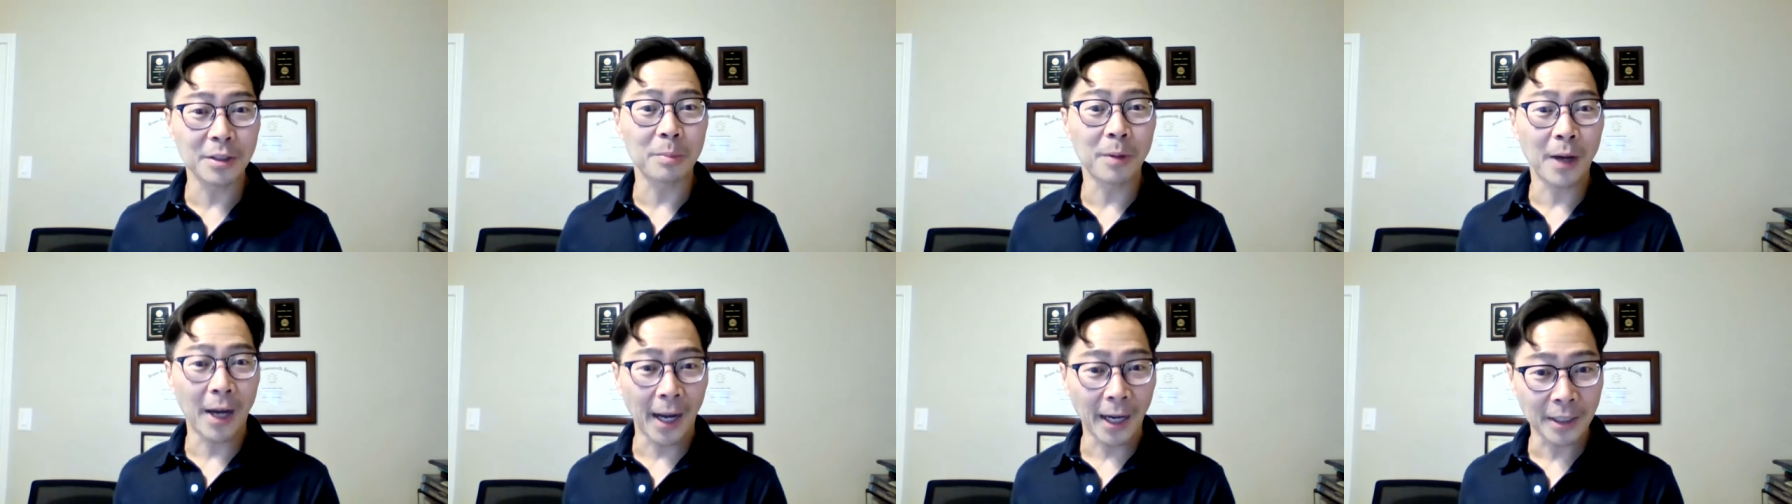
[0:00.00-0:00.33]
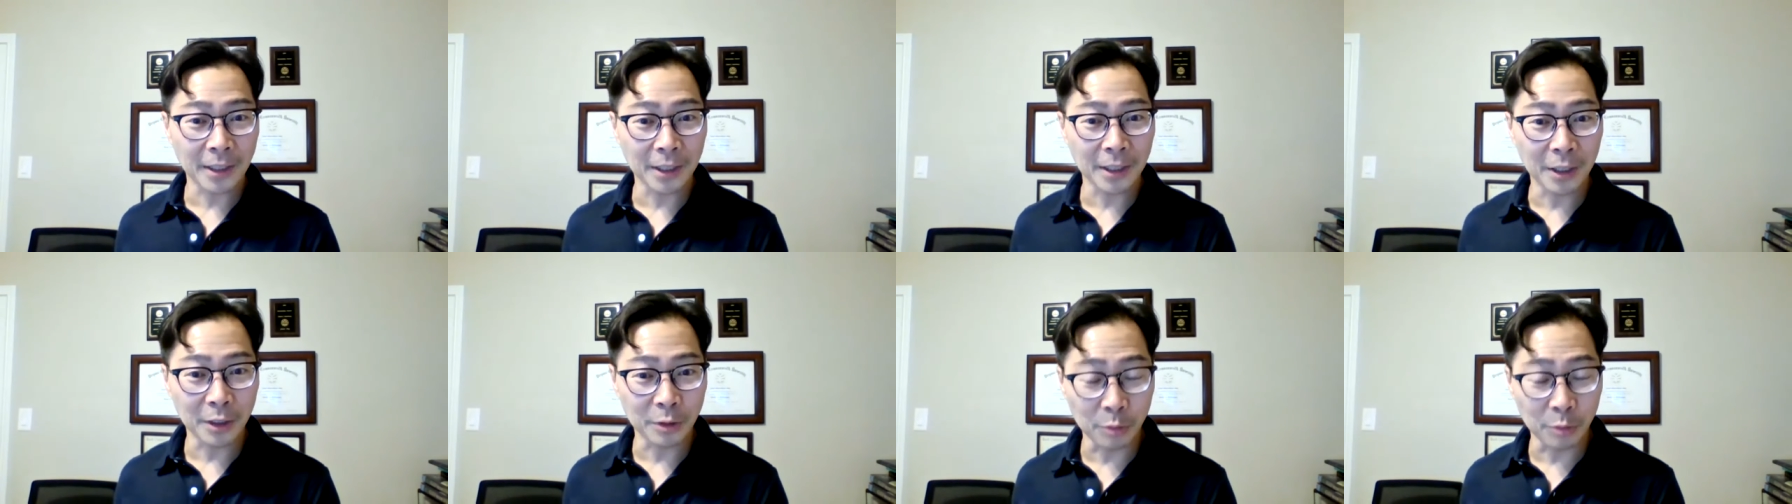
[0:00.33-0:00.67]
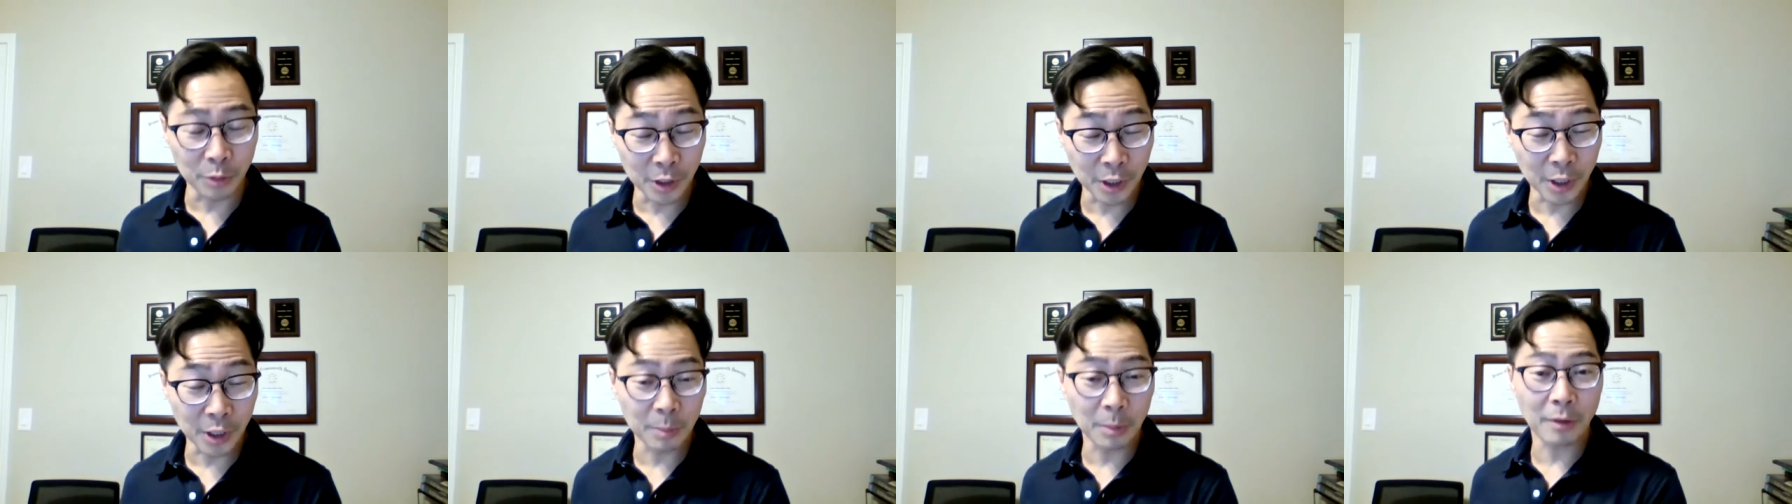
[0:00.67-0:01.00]
practice,
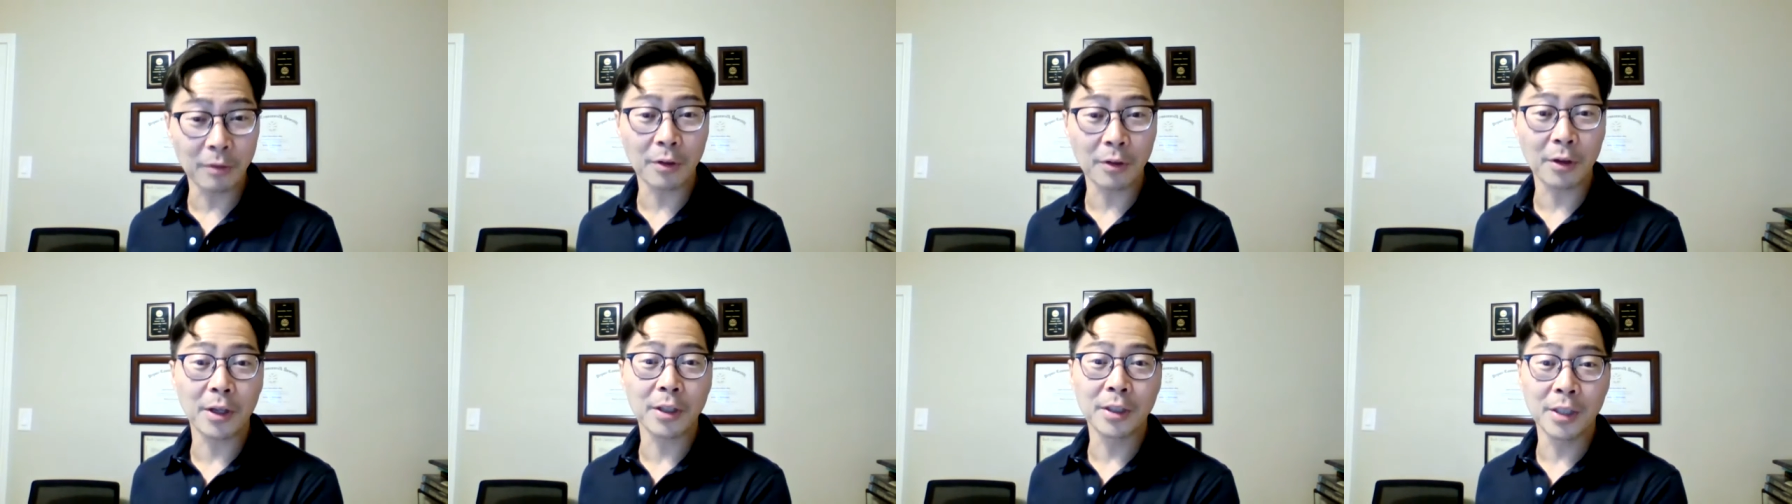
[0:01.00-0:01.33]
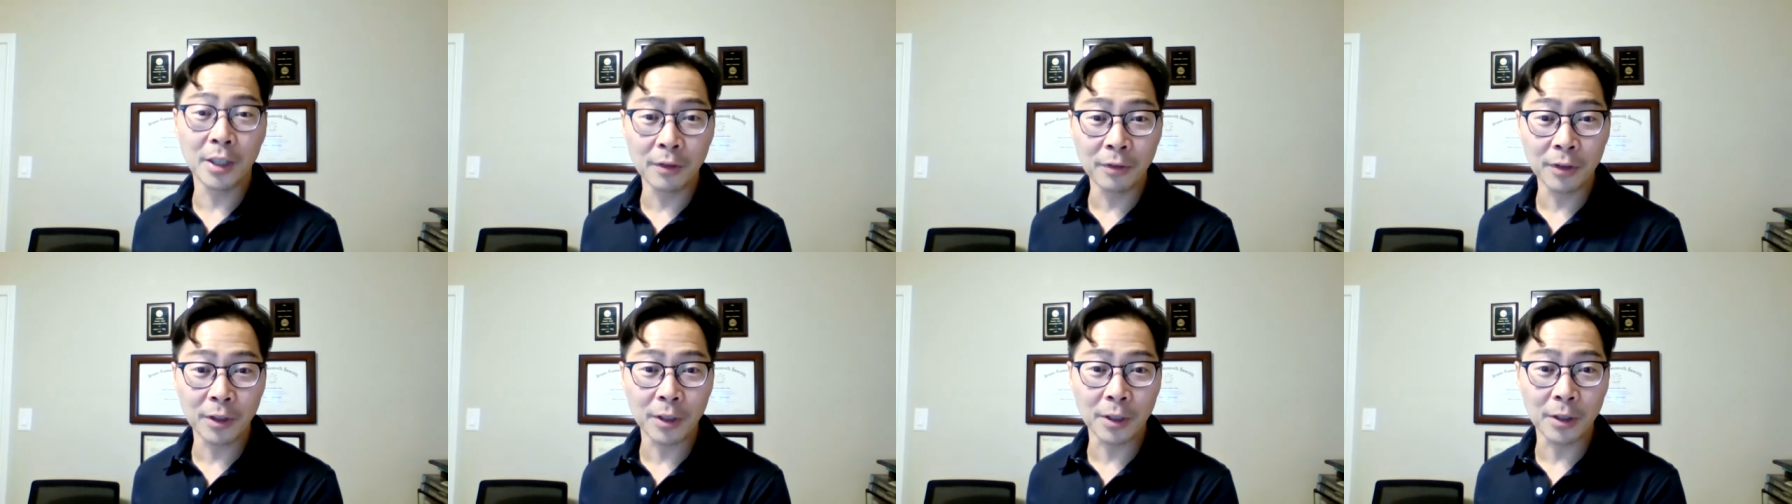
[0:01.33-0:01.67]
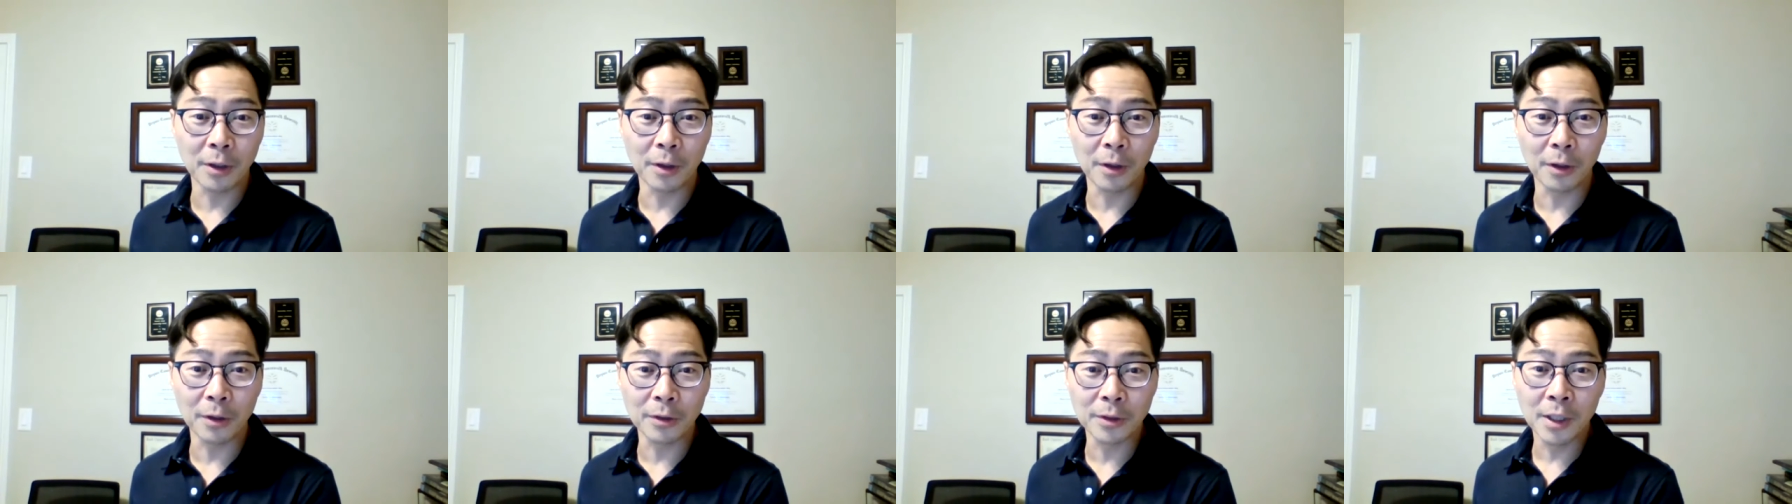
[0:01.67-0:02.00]
which can be very
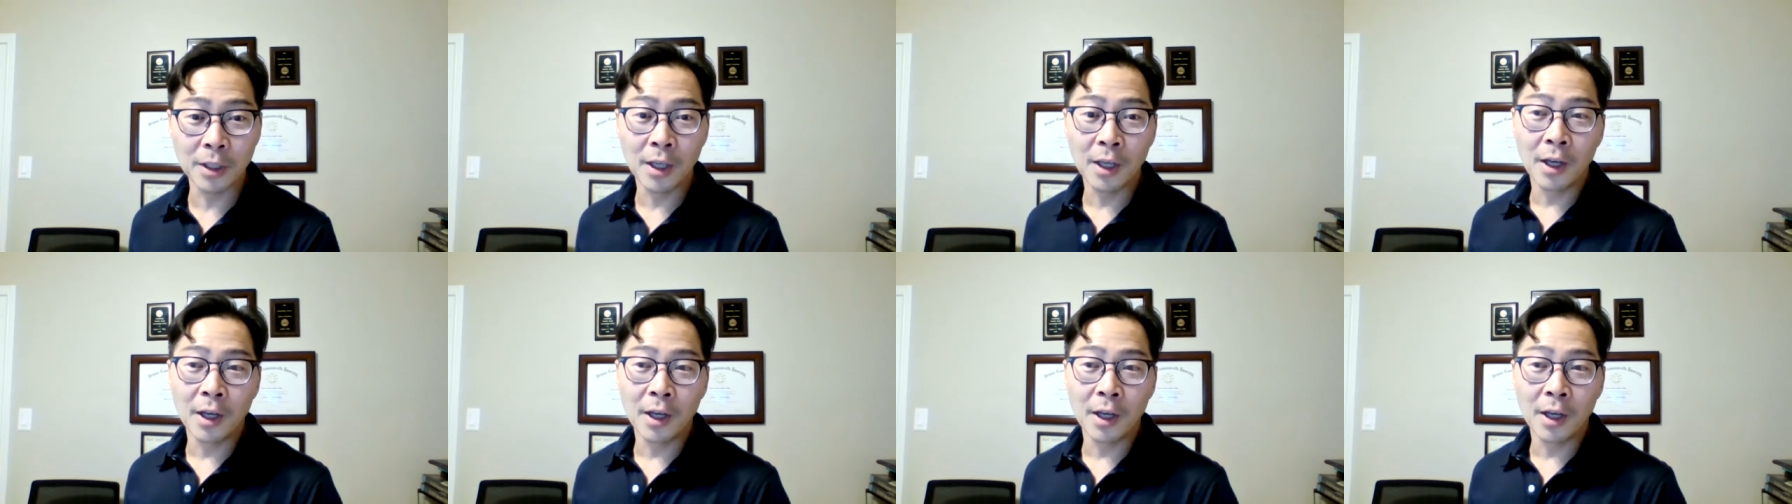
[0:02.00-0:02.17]
difficult.